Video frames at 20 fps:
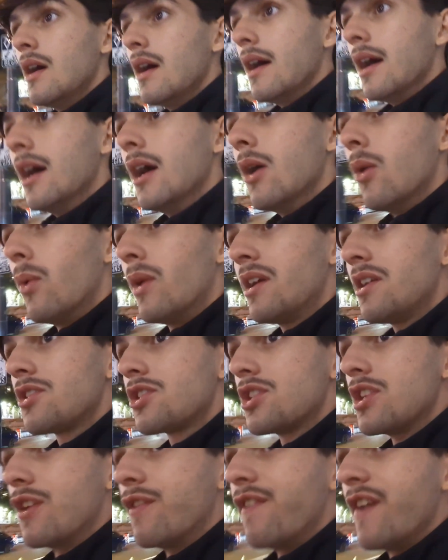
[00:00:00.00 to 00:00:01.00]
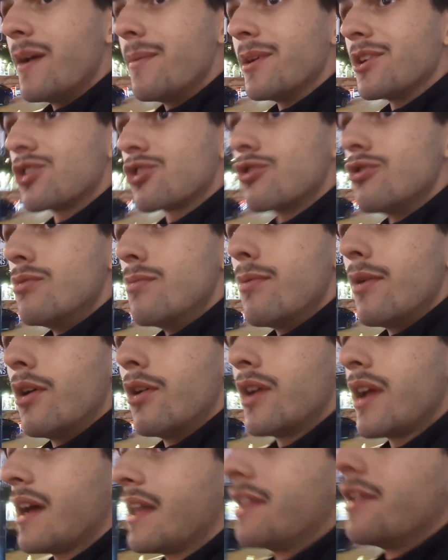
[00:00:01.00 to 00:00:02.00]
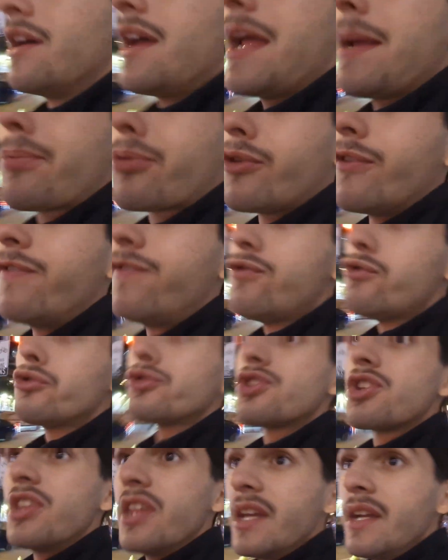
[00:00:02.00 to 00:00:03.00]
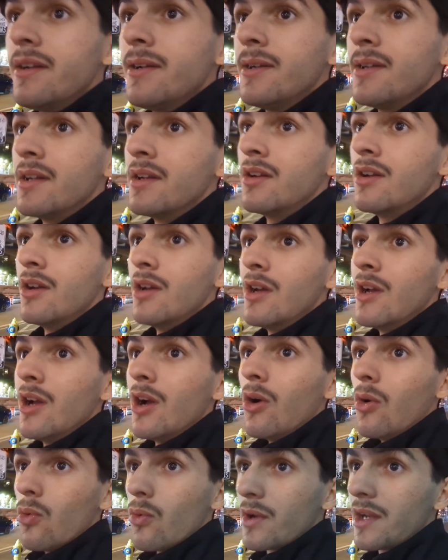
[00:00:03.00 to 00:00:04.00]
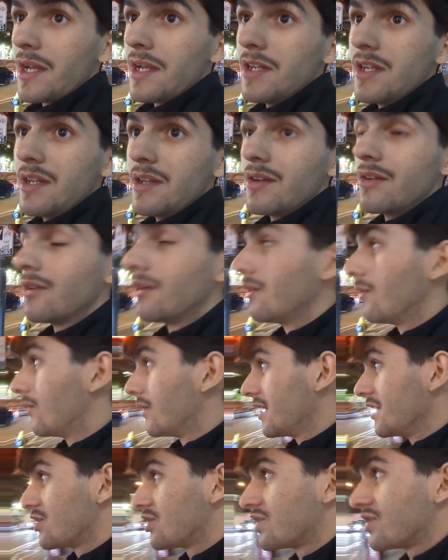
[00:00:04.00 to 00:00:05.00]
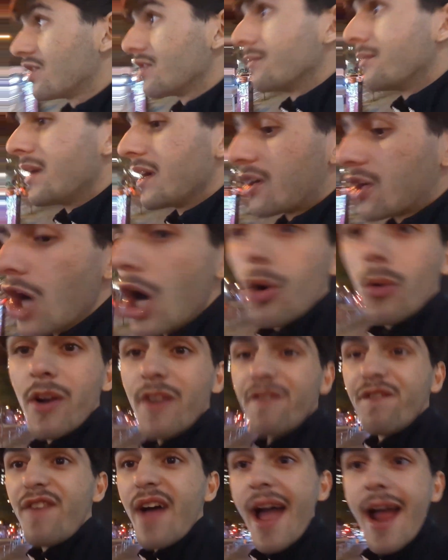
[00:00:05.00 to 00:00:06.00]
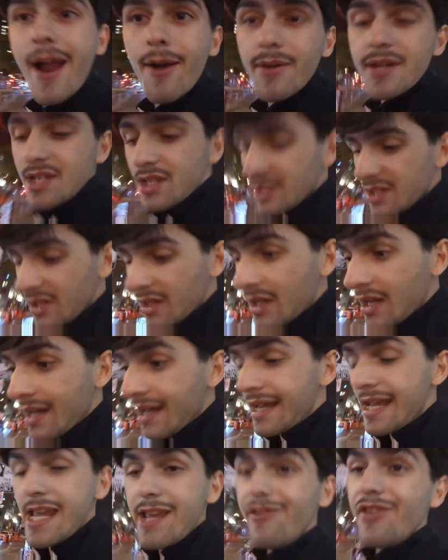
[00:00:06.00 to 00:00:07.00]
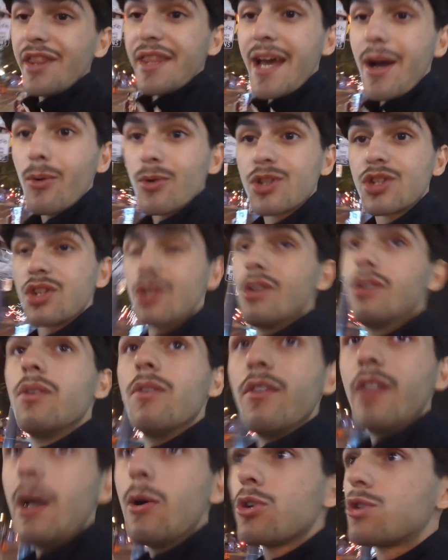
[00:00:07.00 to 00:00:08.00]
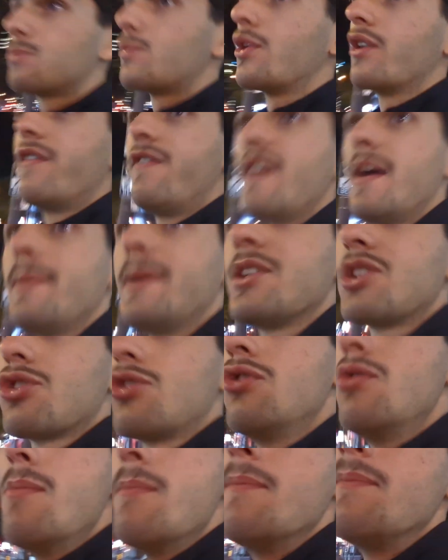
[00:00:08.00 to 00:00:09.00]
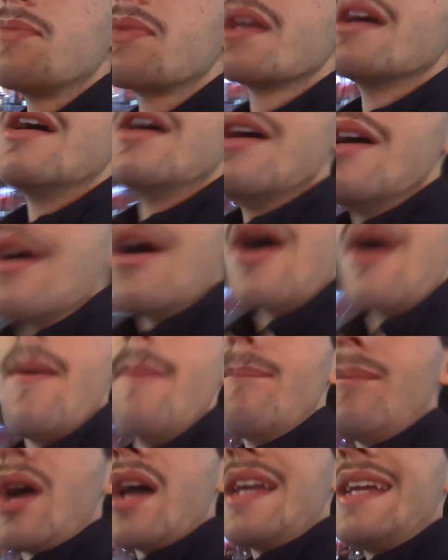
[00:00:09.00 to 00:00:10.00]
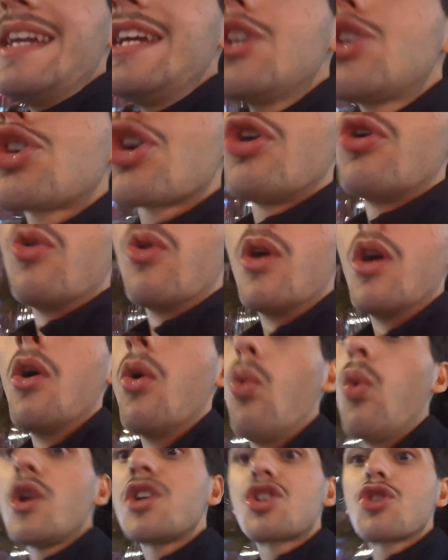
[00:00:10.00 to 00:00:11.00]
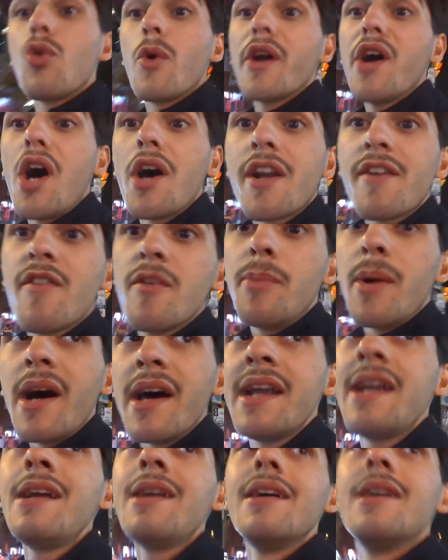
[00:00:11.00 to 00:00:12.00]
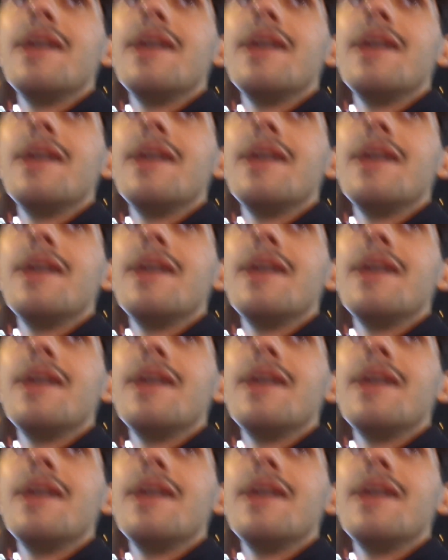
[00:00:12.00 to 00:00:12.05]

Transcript: What else did Fatman Scoop? Oh yeah, the April Fool's thing. When I sung my coronavirus, even that was part of Fatman Scoop. My intro, what's going on, everybody?